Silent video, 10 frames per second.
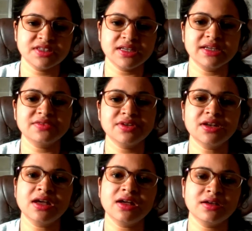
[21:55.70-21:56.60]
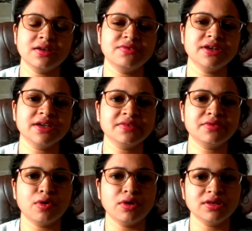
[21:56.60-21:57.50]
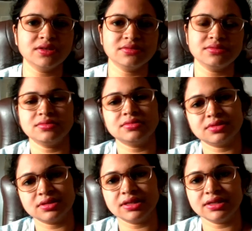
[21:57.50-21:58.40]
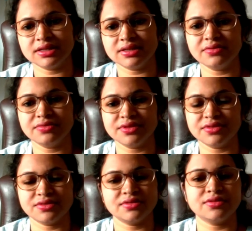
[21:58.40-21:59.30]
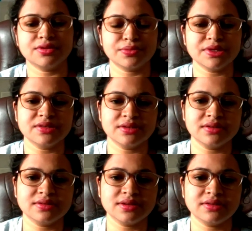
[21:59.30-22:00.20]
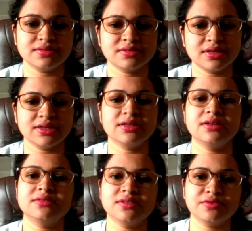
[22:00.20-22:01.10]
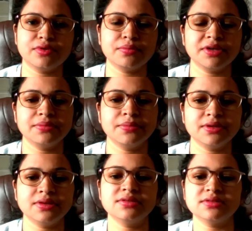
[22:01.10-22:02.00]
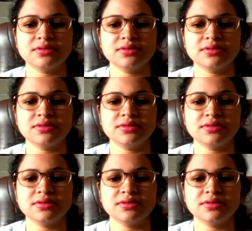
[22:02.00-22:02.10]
Select will give all the data which is requested, like select asterisk from table